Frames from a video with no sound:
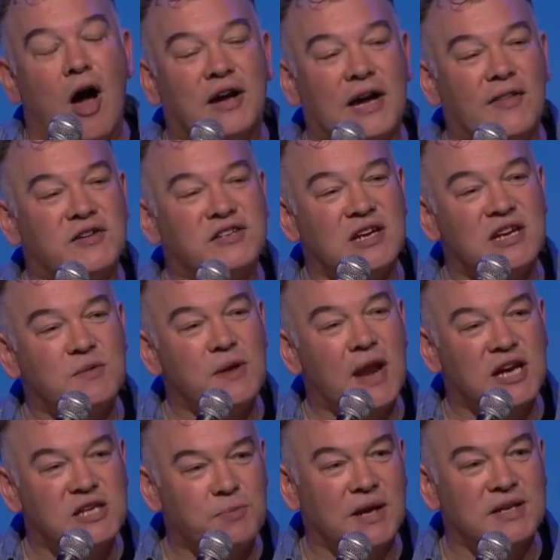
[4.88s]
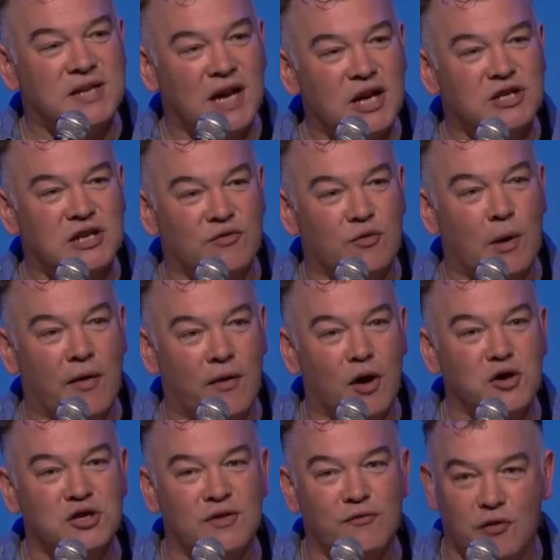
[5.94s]
Okay, there seems to be an expectation everywhere
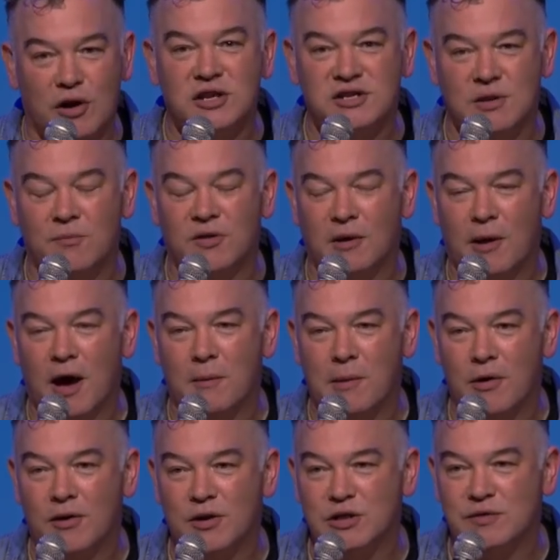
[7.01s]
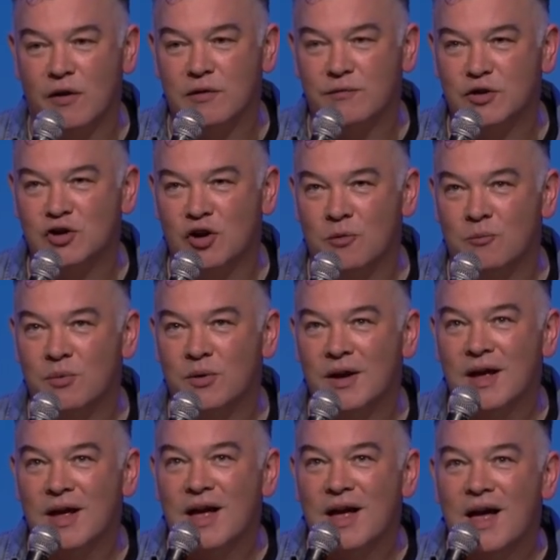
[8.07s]
that I should have written something about Americans voting for Trump.
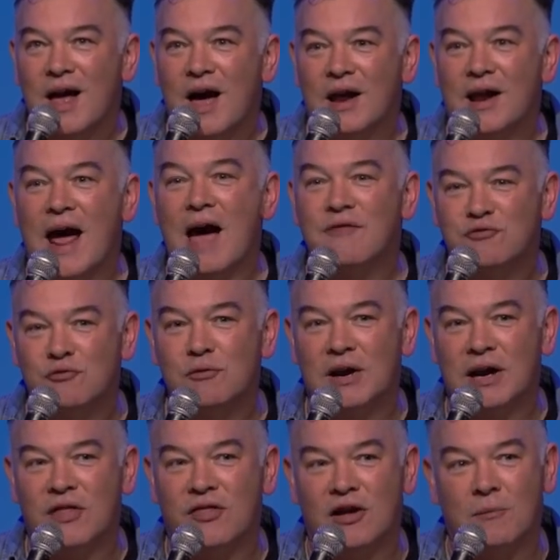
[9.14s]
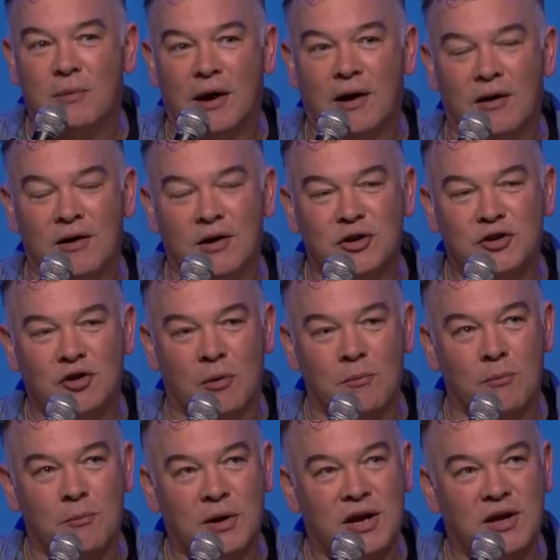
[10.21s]
And I haven't written anything about
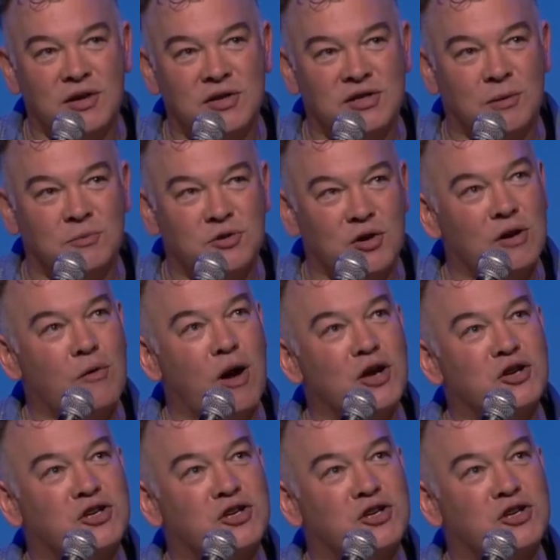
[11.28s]
Trump because I'm trying to write a